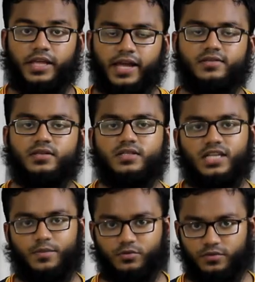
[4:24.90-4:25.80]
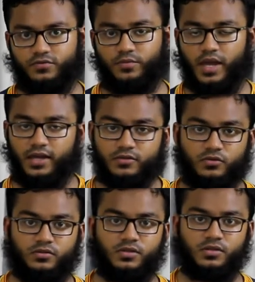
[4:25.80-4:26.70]
The N-series laptops from
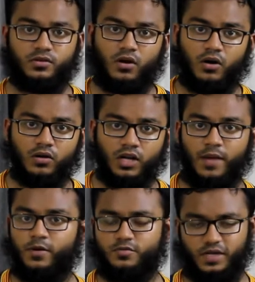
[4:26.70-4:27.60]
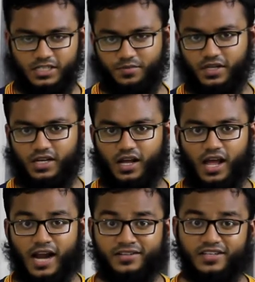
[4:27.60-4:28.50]
Asus is all about multimedia,
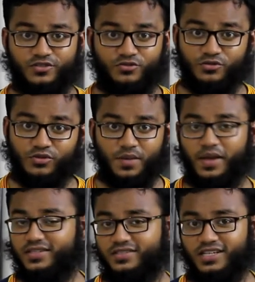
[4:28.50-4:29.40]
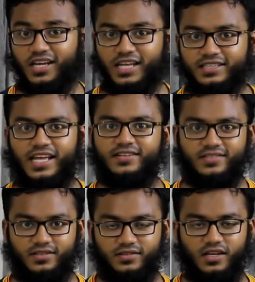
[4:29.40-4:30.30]
and they're truly majestic in that
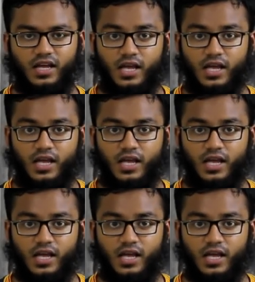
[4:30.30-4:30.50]
sense.